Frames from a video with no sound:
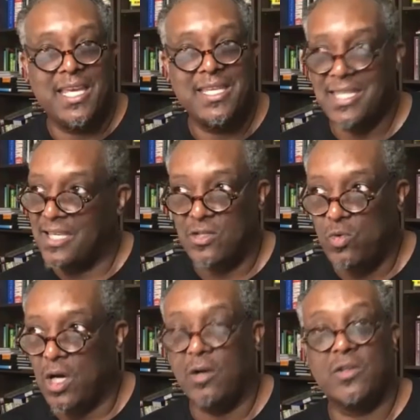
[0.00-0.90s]
He said it's too
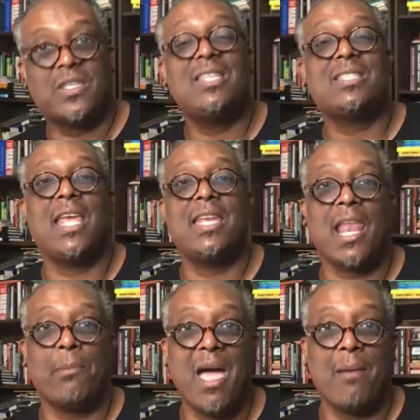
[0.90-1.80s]
cold, so he stayed in
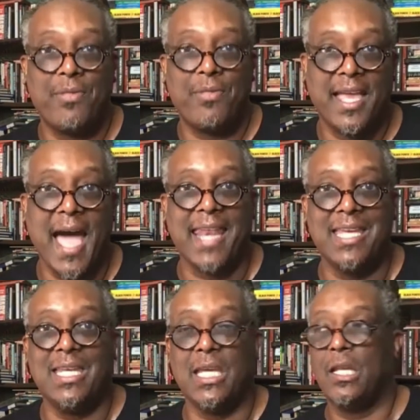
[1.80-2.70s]
Alabama. Thank God he
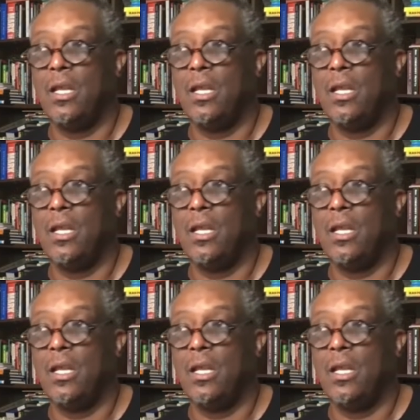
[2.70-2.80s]
did.